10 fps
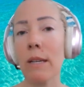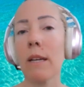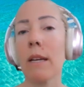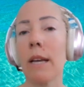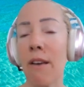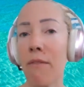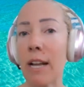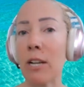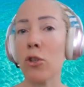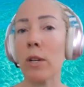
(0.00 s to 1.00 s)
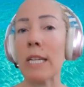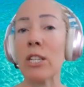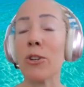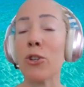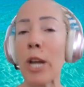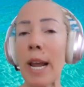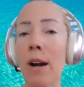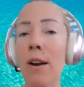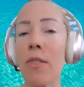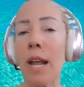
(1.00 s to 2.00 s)
eventually to share
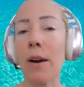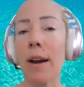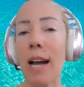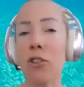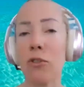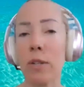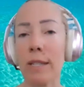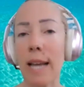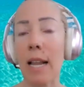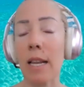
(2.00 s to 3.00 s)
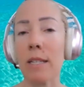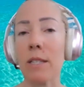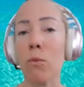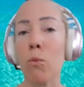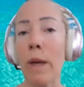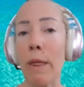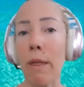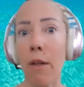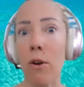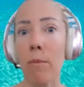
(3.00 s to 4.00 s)
their natural talents with
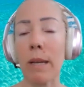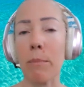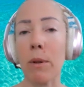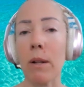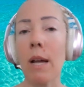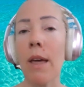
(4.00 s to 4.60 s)
other people.